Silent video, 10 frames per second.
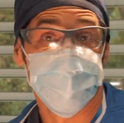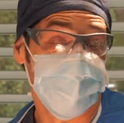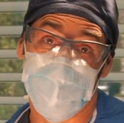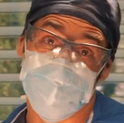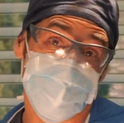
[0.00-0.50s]

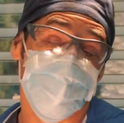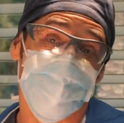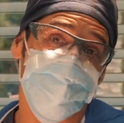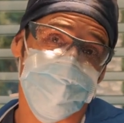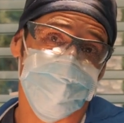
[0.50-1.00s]
We are getting
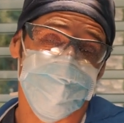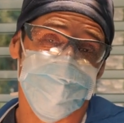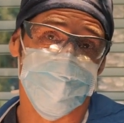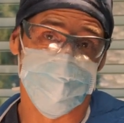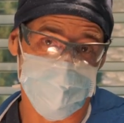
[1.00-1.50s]
close
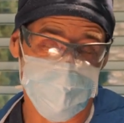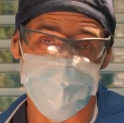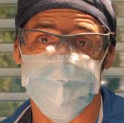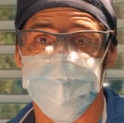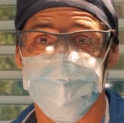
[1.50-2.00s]
to the
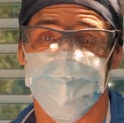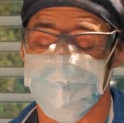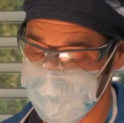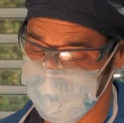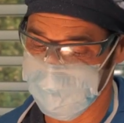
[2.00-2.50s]
end of the
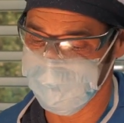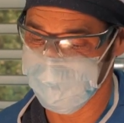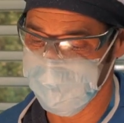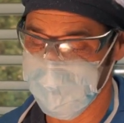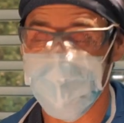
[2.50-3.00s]
surgery.
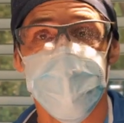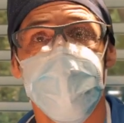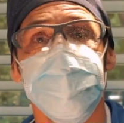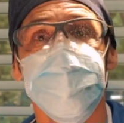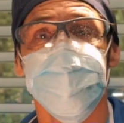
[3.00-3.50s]

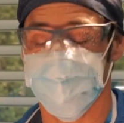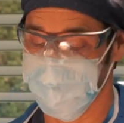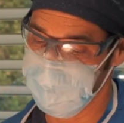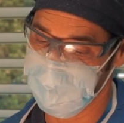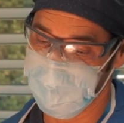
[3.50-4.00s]
Now,
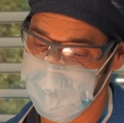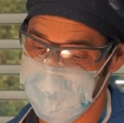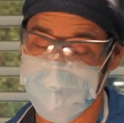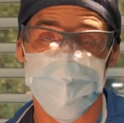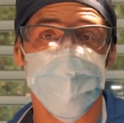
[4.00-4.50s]

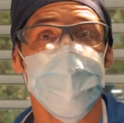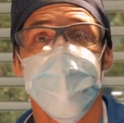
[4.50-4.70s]
a very